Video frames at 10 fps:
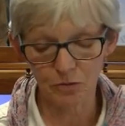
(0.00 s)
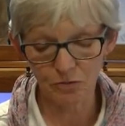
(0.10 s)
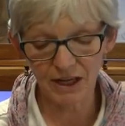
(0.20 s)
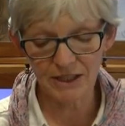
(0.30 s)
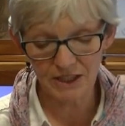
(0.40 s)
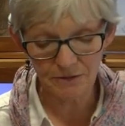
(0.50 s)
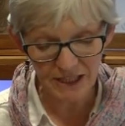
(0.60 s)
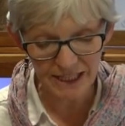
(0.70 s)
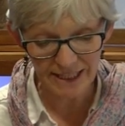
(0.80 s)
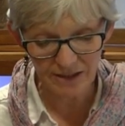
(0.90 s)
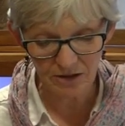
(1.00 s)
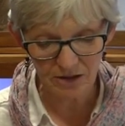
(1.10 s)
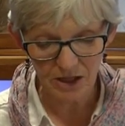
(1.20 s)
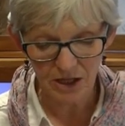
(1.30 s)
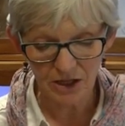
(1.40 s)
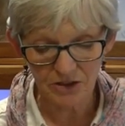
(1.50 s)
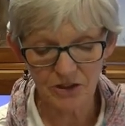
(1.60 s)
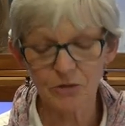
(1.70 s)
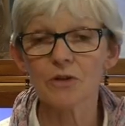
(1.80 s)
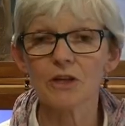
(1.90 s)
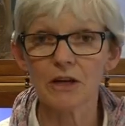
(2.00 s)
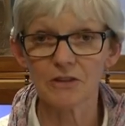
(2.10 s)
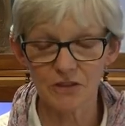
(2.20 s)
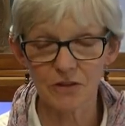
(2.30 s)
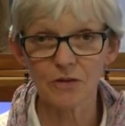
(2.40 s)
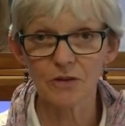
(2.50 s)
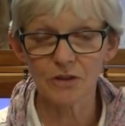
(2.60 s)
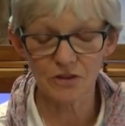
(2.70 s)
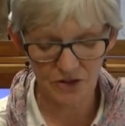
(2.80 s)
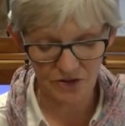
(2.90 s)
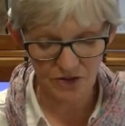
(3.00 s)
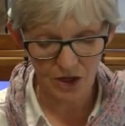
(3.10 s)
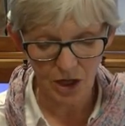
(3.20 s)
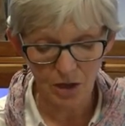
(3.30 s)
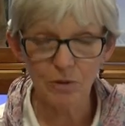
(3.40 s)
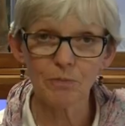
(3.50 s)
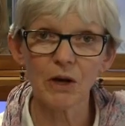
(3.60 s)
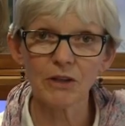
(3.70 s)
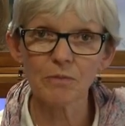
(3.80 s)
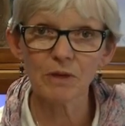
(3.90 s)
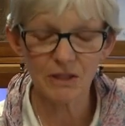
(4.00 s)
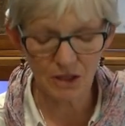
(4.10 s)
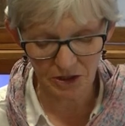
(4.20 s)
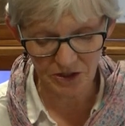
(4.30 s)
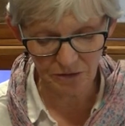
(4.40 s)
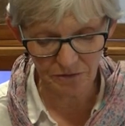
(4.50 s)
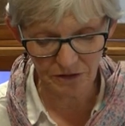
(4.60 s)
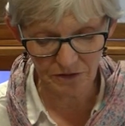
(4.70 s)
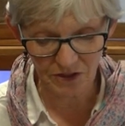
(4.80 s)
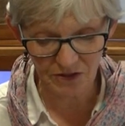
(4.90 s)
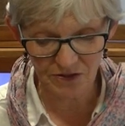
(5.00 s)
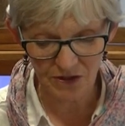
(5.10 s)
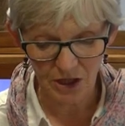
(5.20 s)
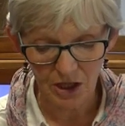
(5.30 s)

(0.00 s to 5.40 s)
relatively little until the 1930s, but by the mid-1950s,